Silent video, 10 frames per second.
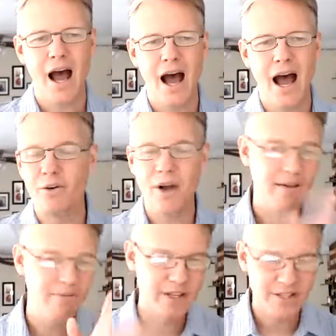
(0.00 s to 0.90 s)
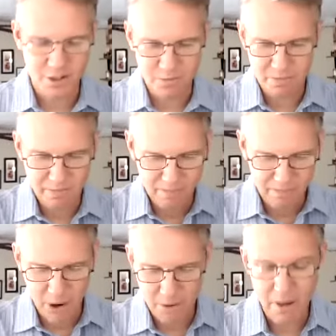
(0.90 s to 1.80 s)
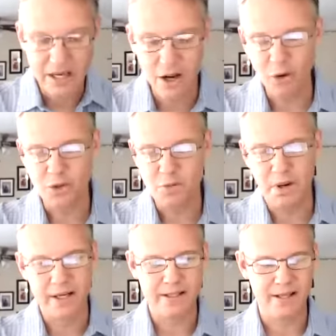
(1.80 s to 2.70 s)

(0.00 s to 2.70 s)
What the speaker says: I don't have this as part of my notes, but